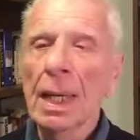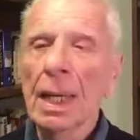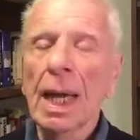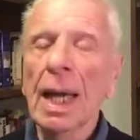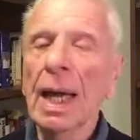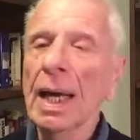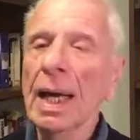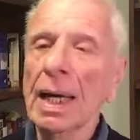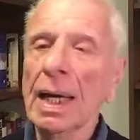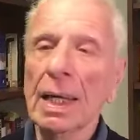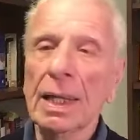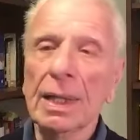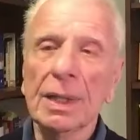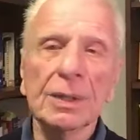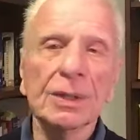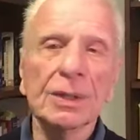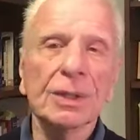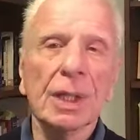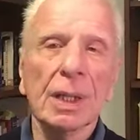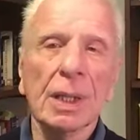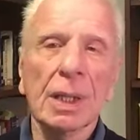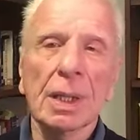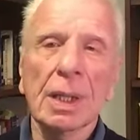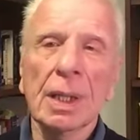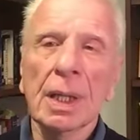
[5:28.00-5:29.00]
As
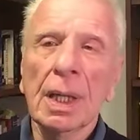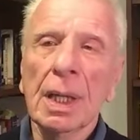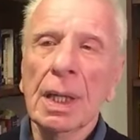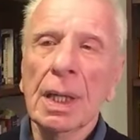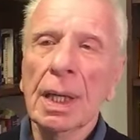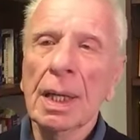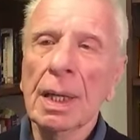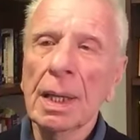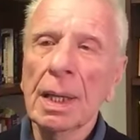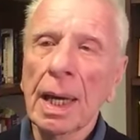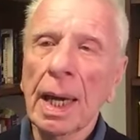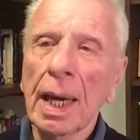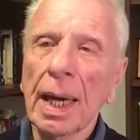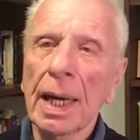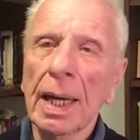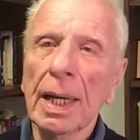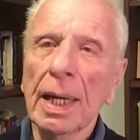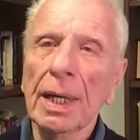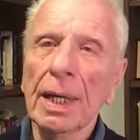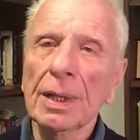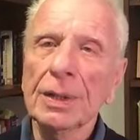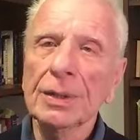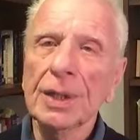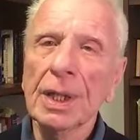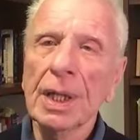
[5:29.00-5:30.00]

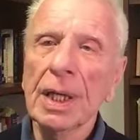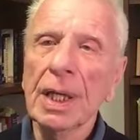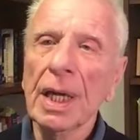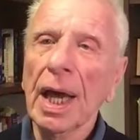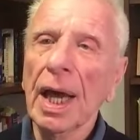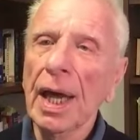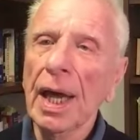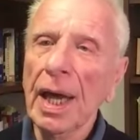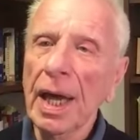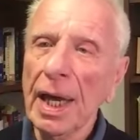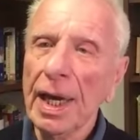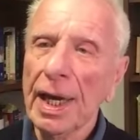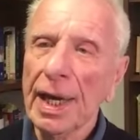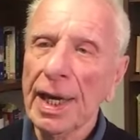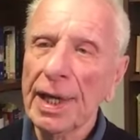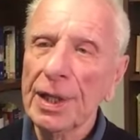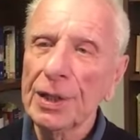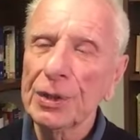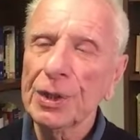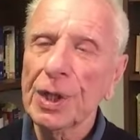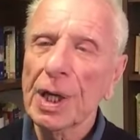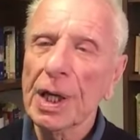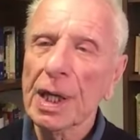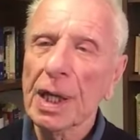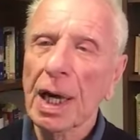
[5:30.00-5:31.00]
he
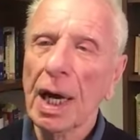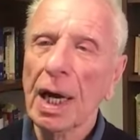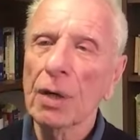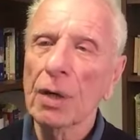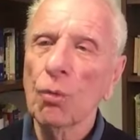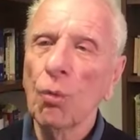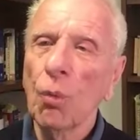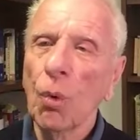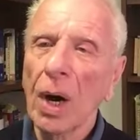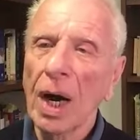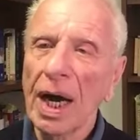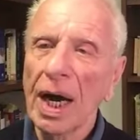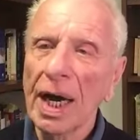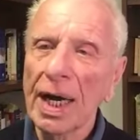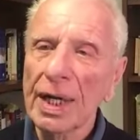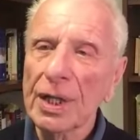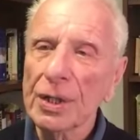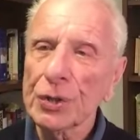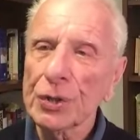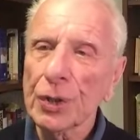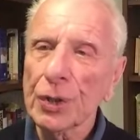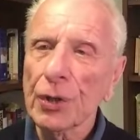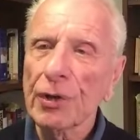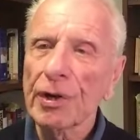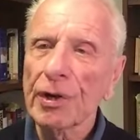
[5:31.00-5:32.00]
aged, he got
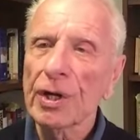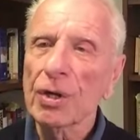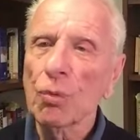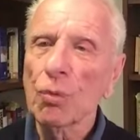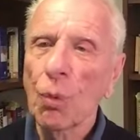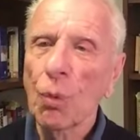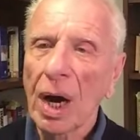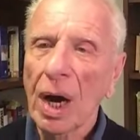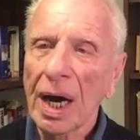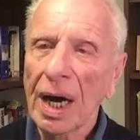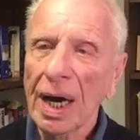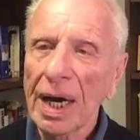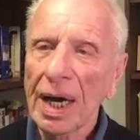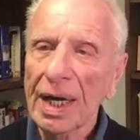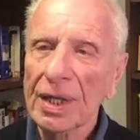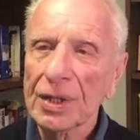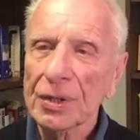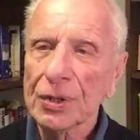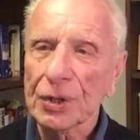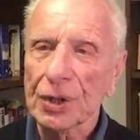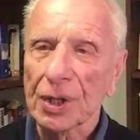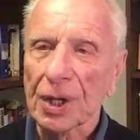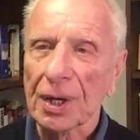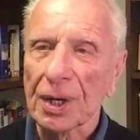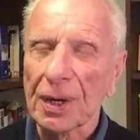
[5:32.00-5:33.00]
wiser and
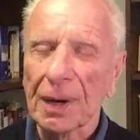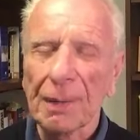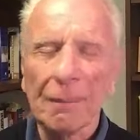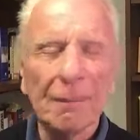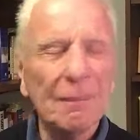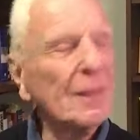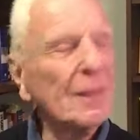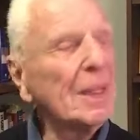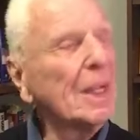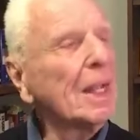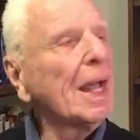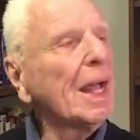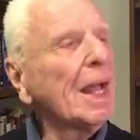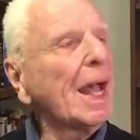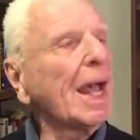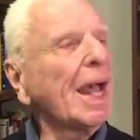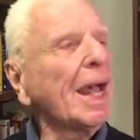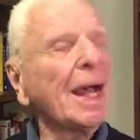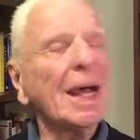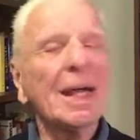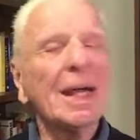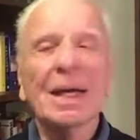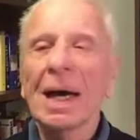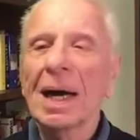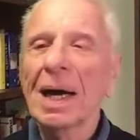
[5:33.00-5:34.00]
wiser.
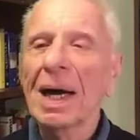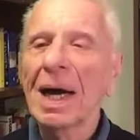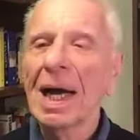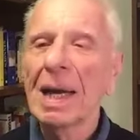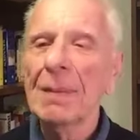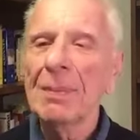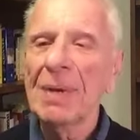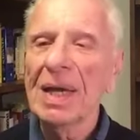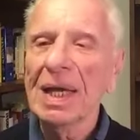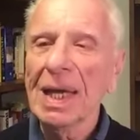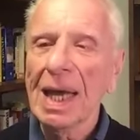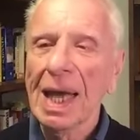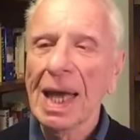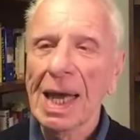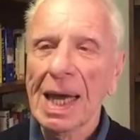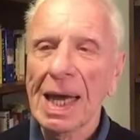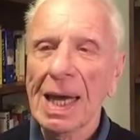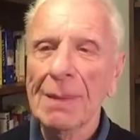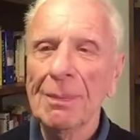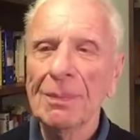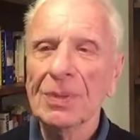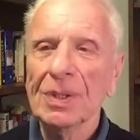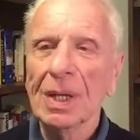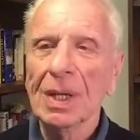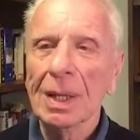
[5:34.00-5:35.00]
And I
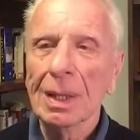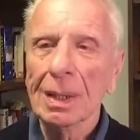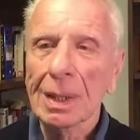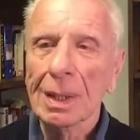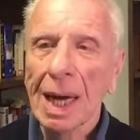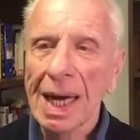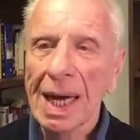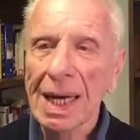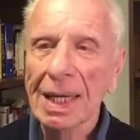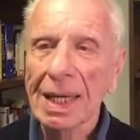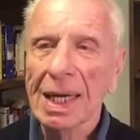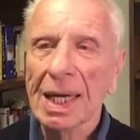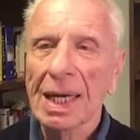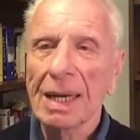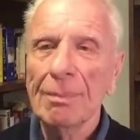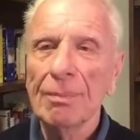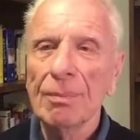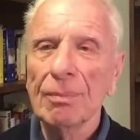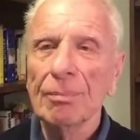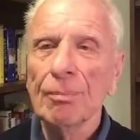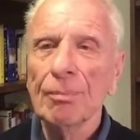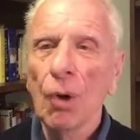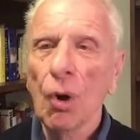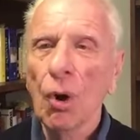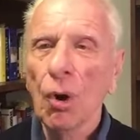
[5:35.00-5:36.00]
became to like him
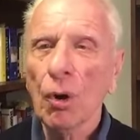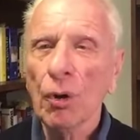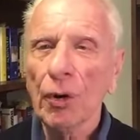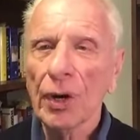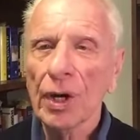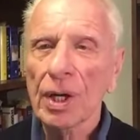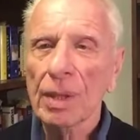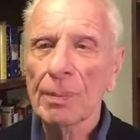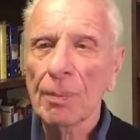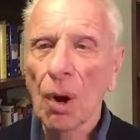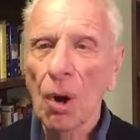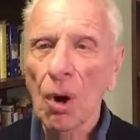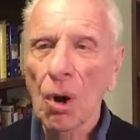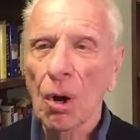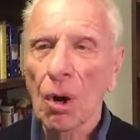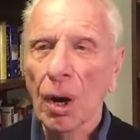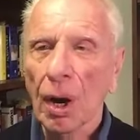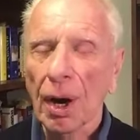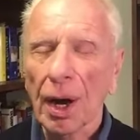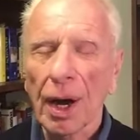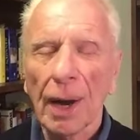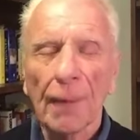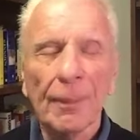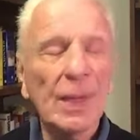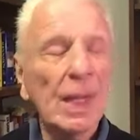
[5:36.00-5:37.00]
more and more
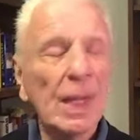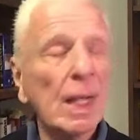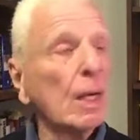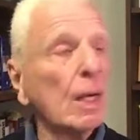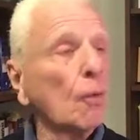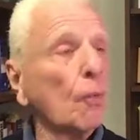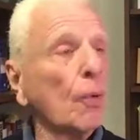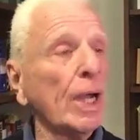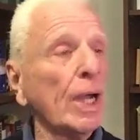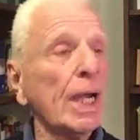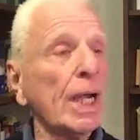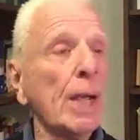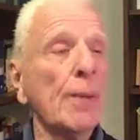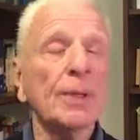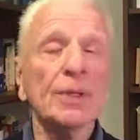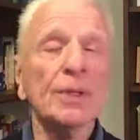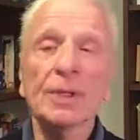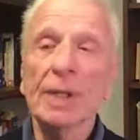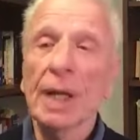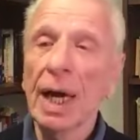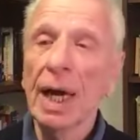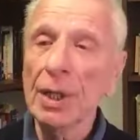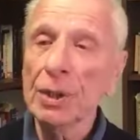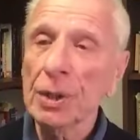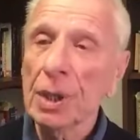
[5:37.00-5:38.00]
when he was
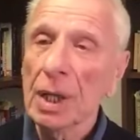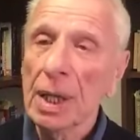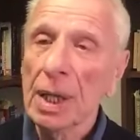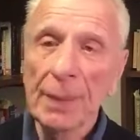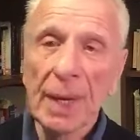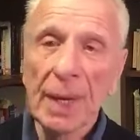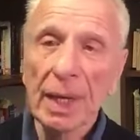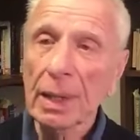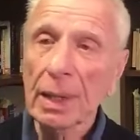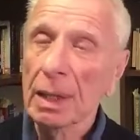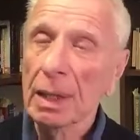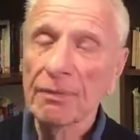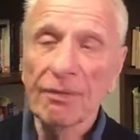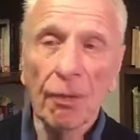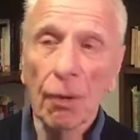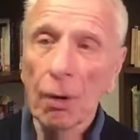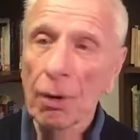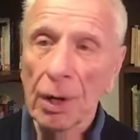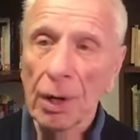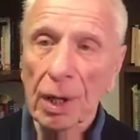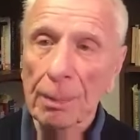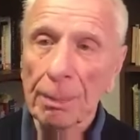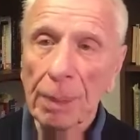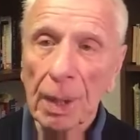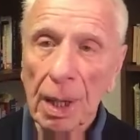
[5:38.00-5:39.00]
actually making
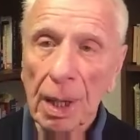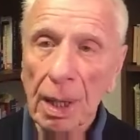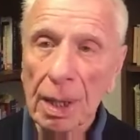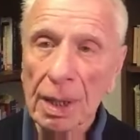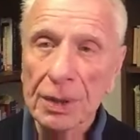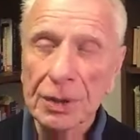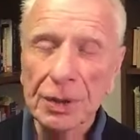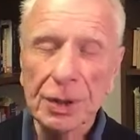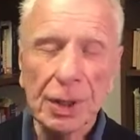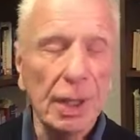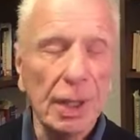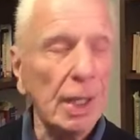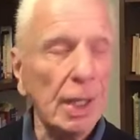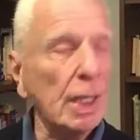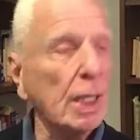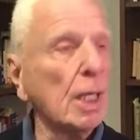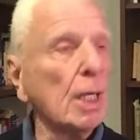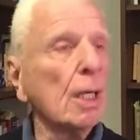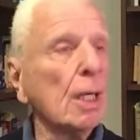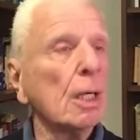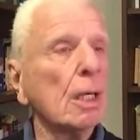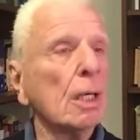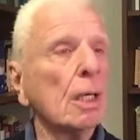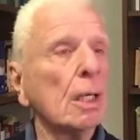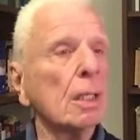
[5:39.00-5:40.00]
foreign policy
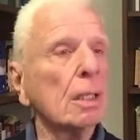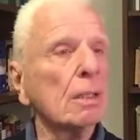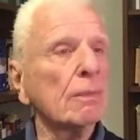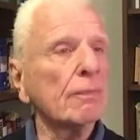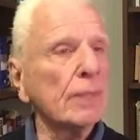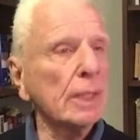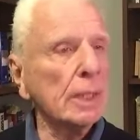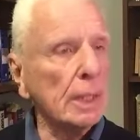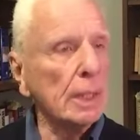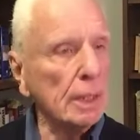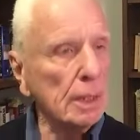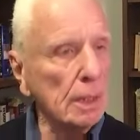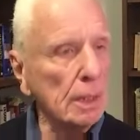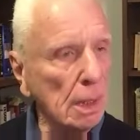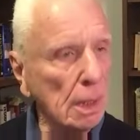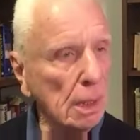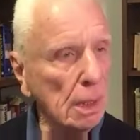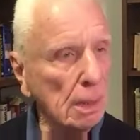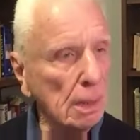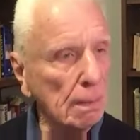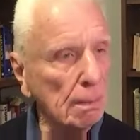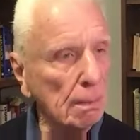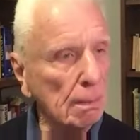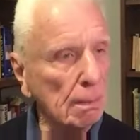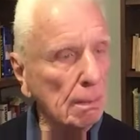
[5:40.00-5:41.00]
on
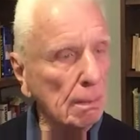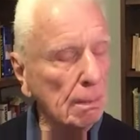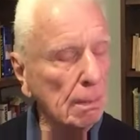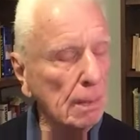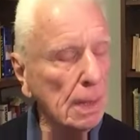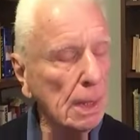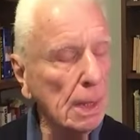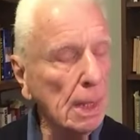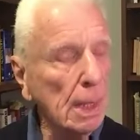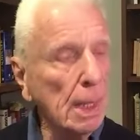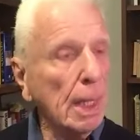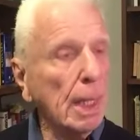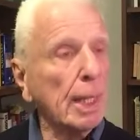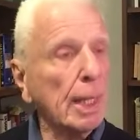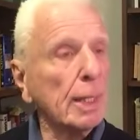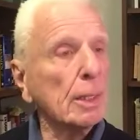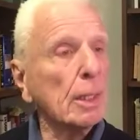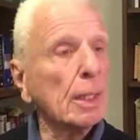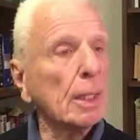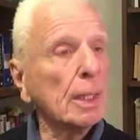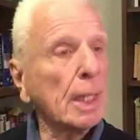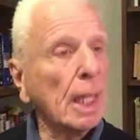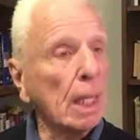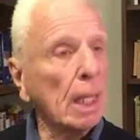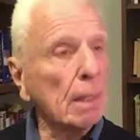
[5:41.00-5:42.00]
Vietnam and
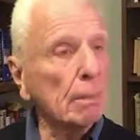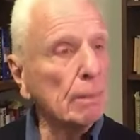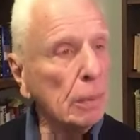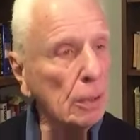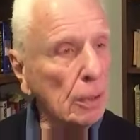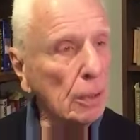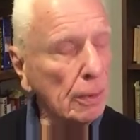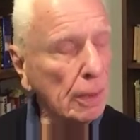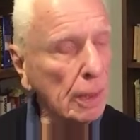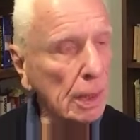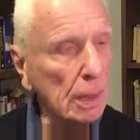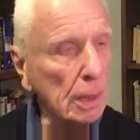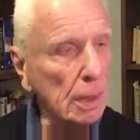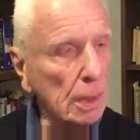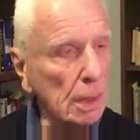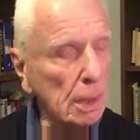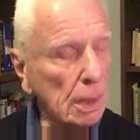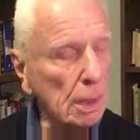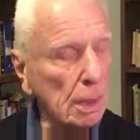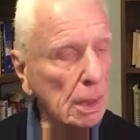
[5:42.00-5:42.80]
on Cambodia